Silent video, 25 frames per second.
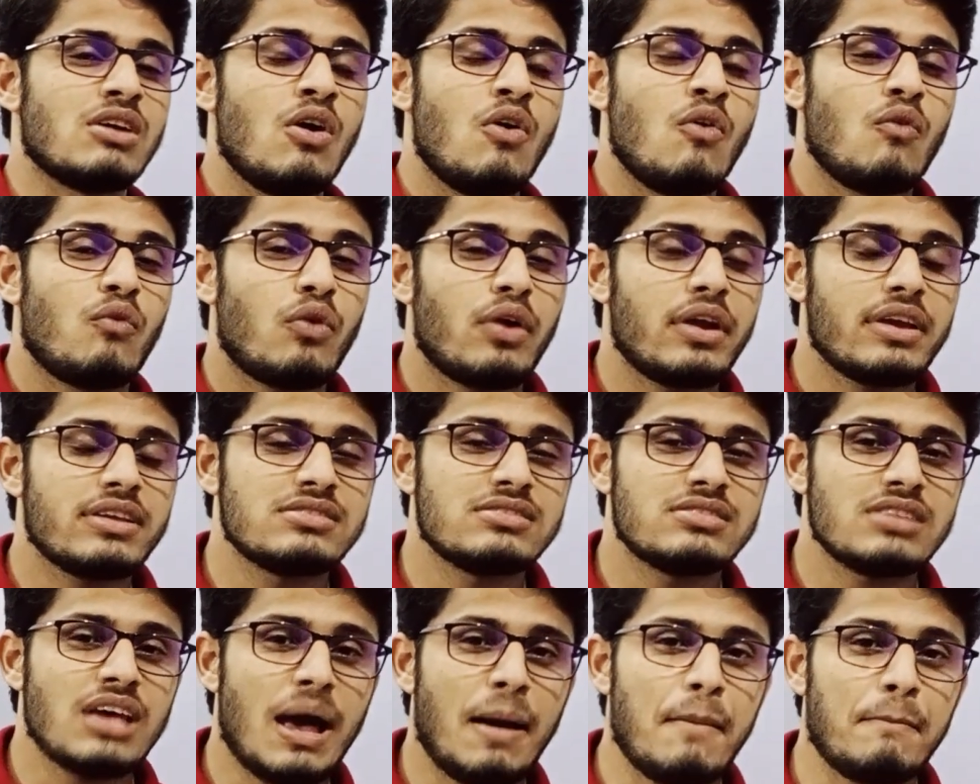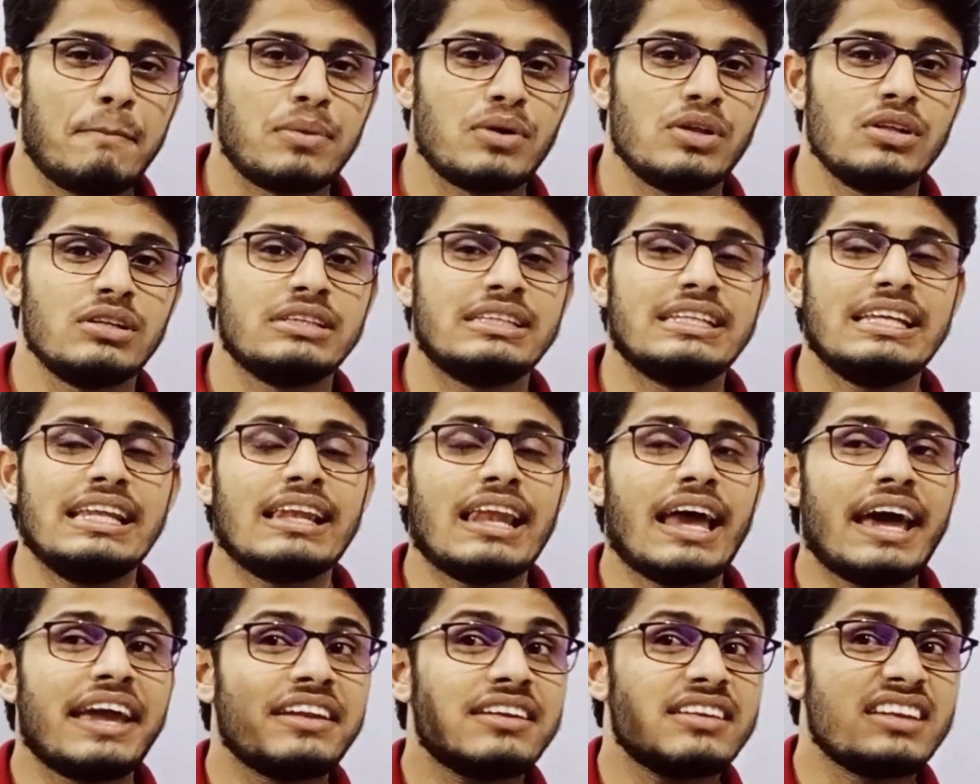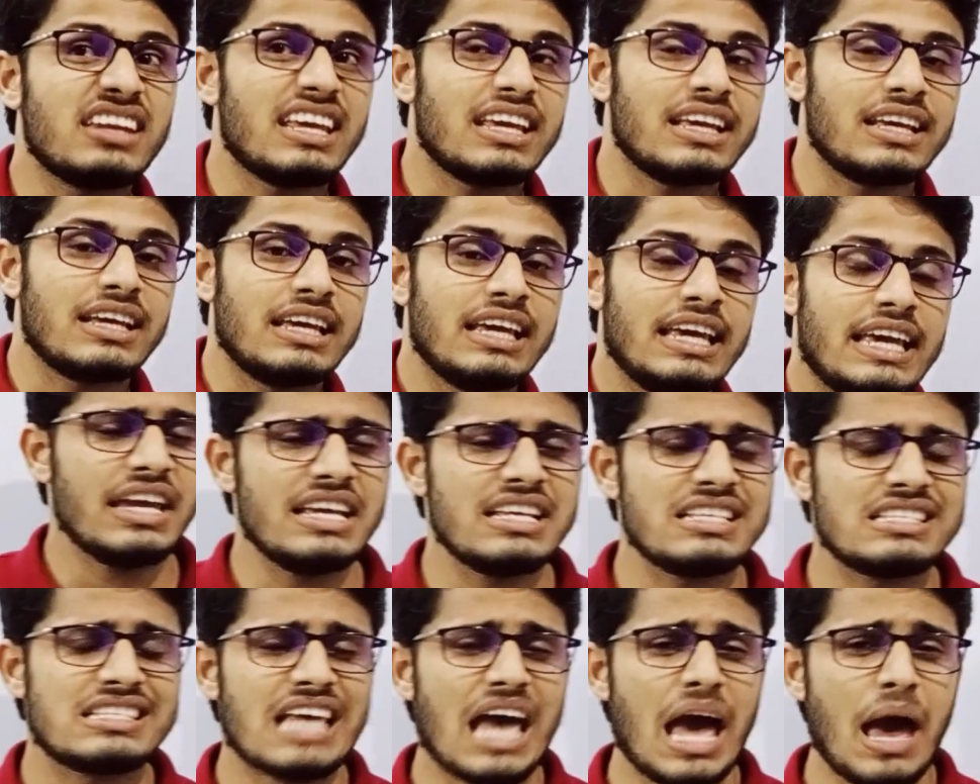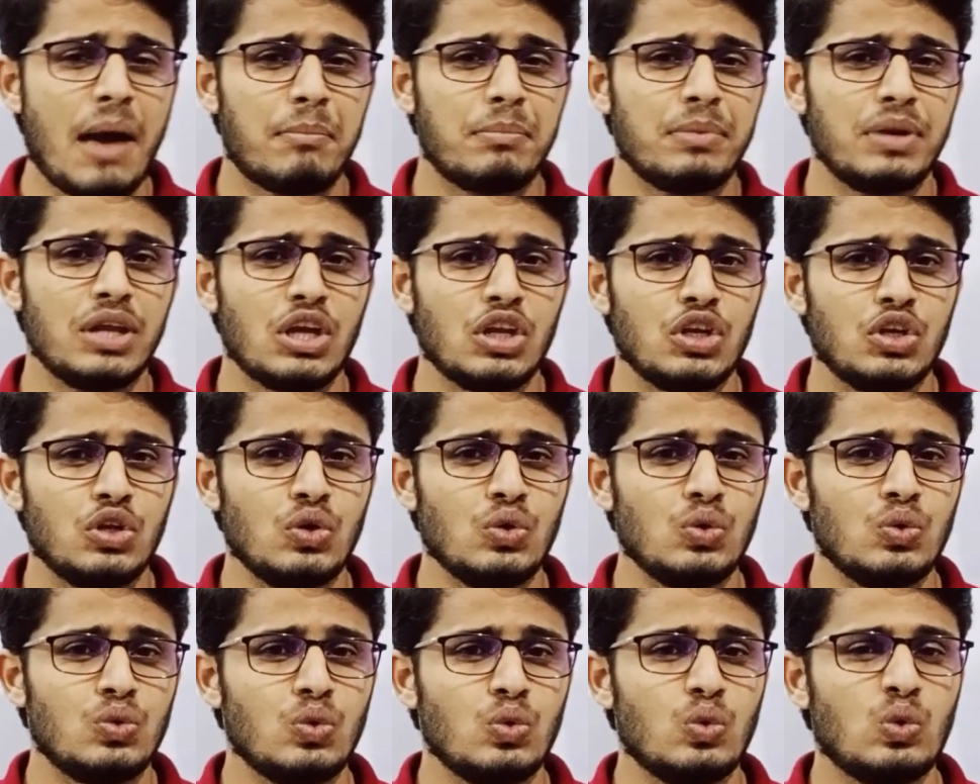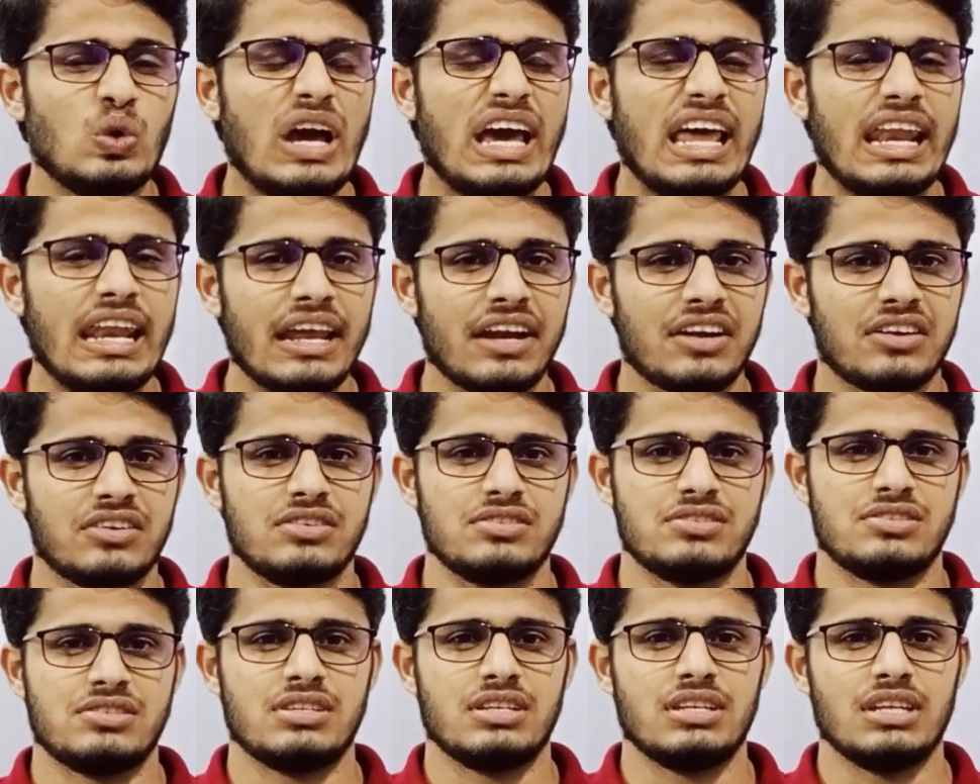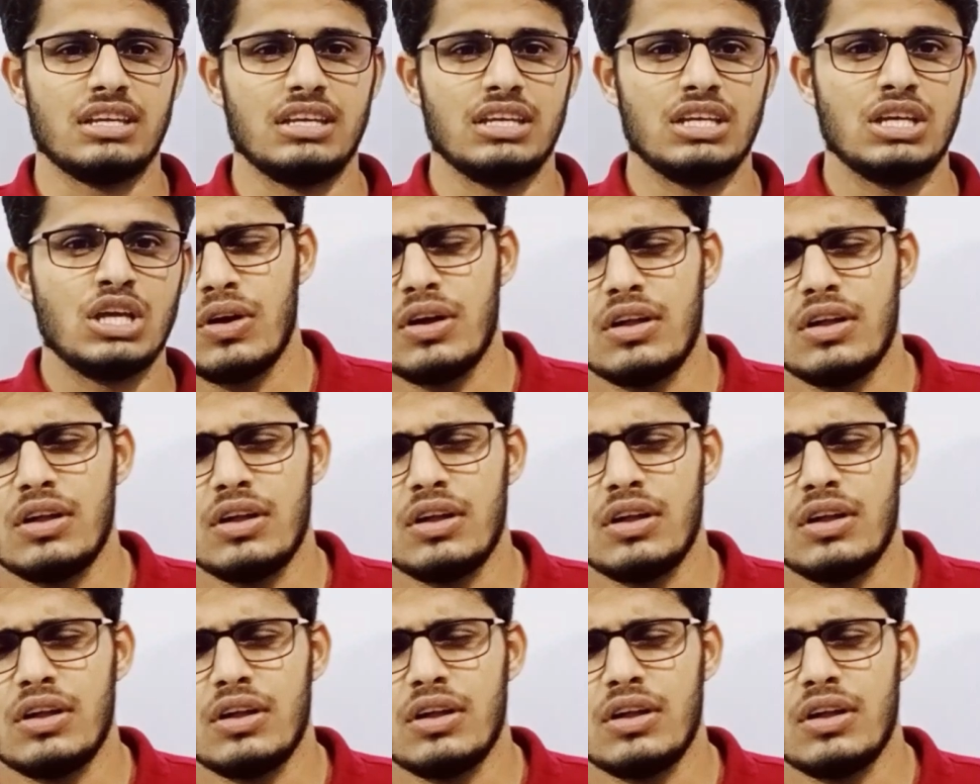For example, the lightning is happening due to electricity.